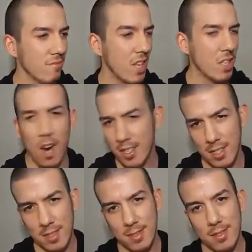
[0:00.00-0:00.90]

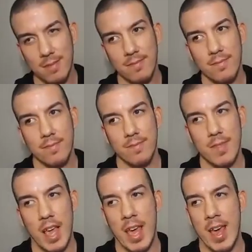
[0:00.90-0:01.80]
darkness
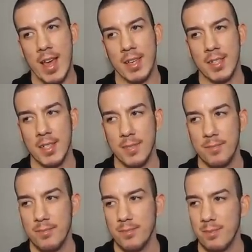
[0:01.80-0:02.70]
and
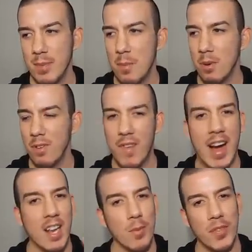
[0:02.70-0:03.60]
people
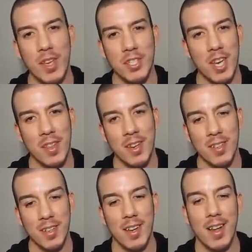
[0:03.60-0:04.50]
fighting with each other,
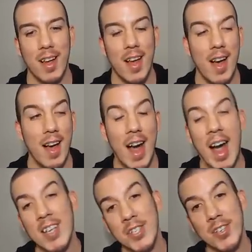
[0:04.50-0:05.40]

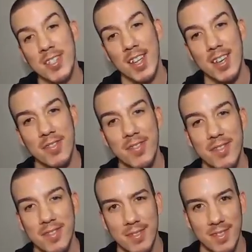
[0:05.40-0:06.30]
I choose to love.
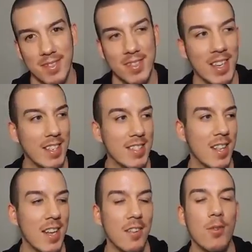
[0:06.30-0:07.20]
Because
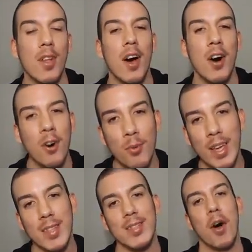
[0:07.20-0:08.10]
love will
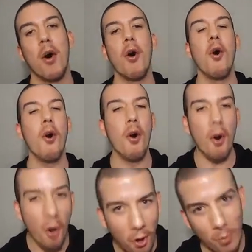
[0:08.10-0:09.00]
always,
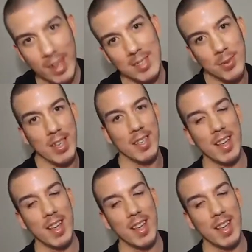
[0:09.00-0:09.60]
always win.